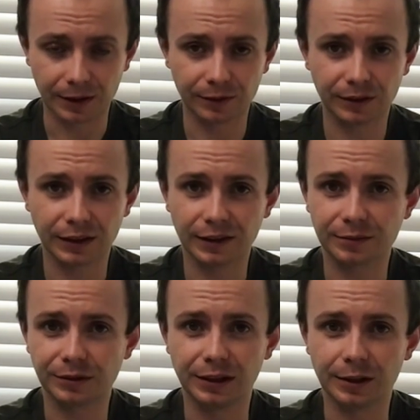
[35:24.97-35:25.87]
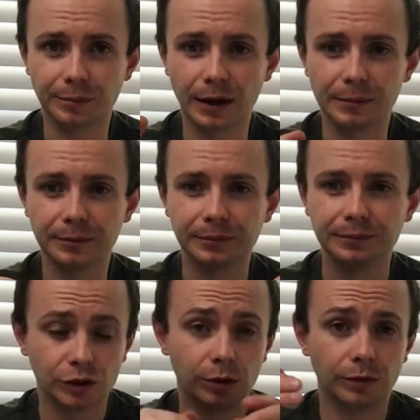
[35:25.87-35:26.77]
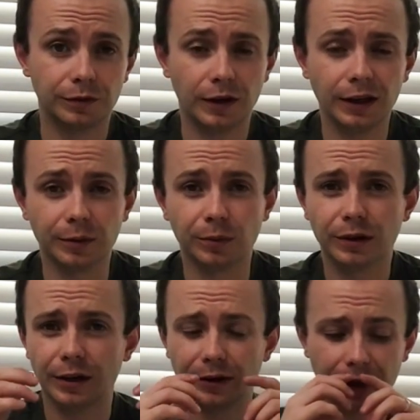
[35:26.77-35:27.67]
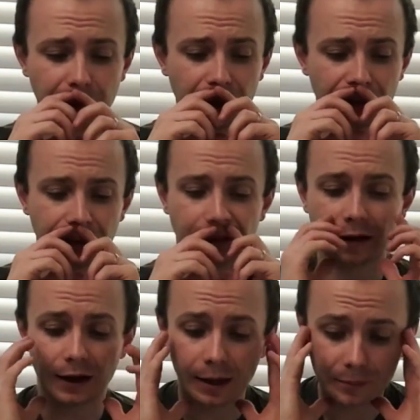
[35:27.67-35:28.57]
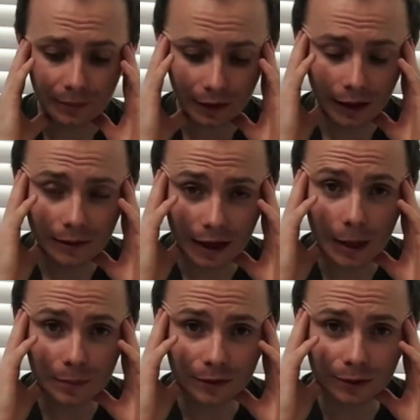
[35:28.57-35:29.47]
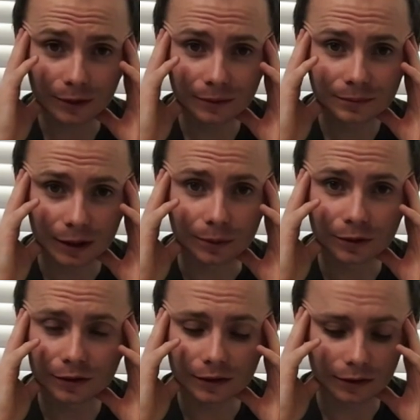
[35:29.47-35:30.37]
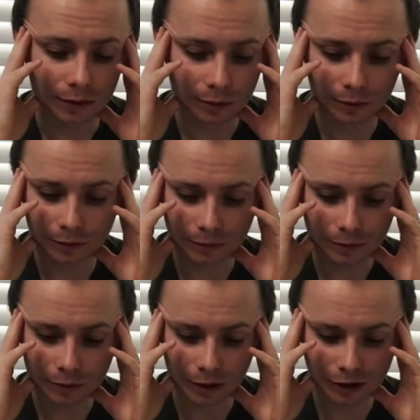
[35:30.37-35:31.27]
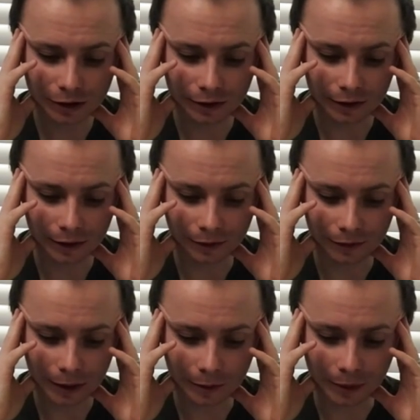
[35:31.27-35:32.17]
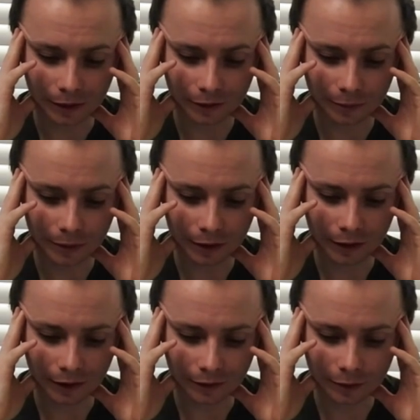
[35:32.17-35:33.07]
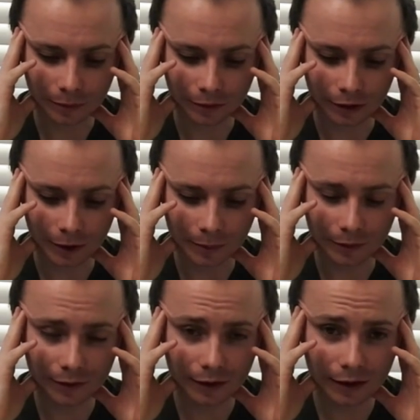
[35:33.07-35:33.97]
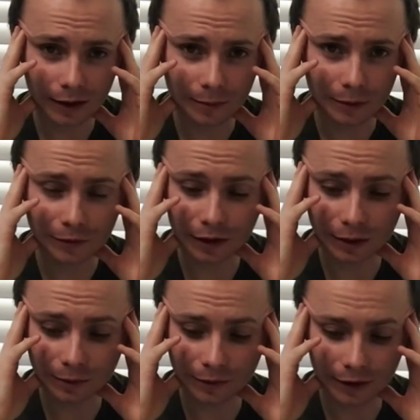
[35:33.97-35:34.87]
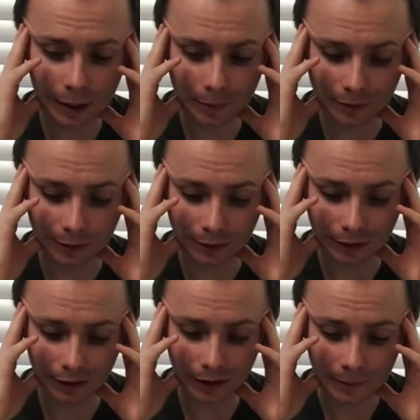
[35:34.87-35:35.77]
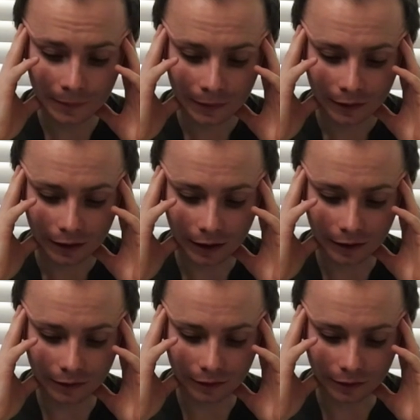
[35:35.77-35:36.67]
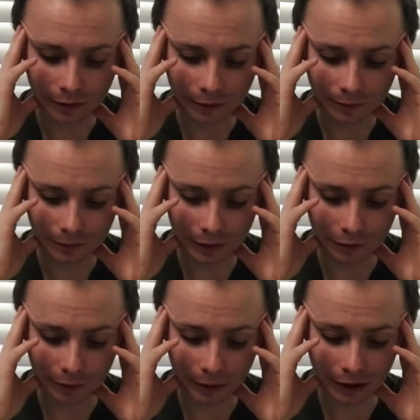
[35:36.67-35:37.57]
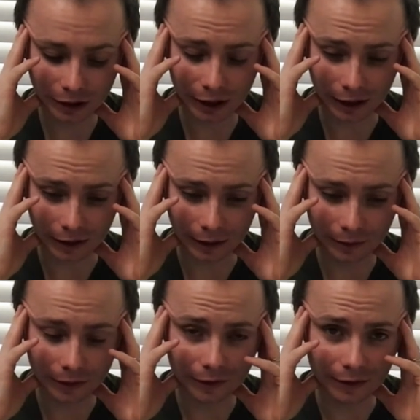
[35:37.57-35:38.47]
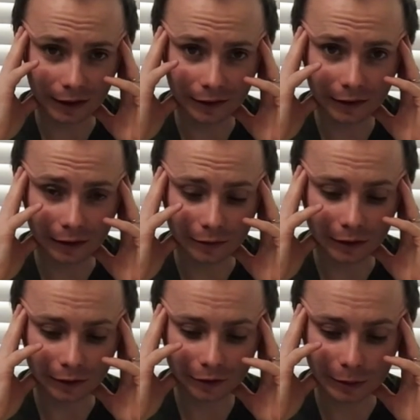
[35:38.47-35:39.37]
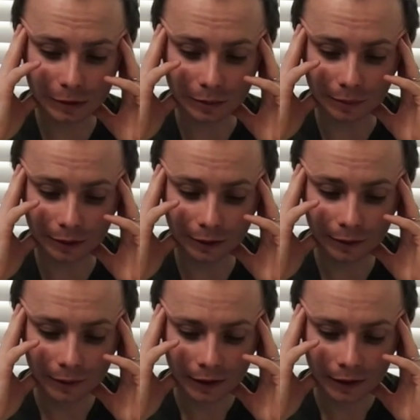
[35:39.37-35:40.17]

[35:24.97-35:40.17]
I don't think that's really a problem. So finally, would I recommend it? Yeah, absolutely, I would. No question, I would recommend it to my subscribers, my followers. Absolutely, yeah. And you know, if you want to check it out, there's a link in the video description below